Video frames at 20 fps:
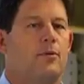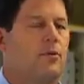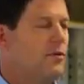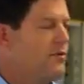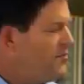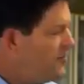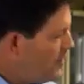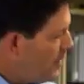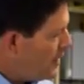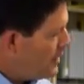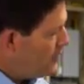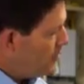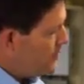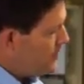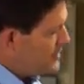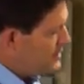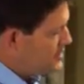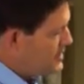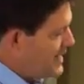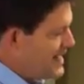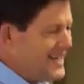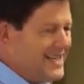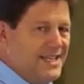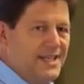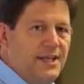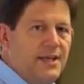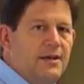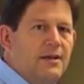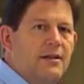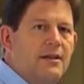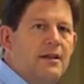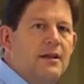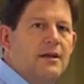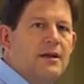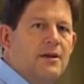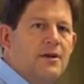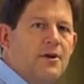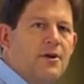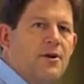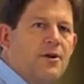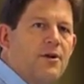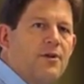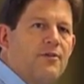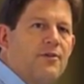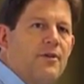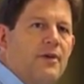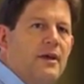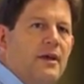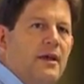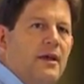would follow this ideal curve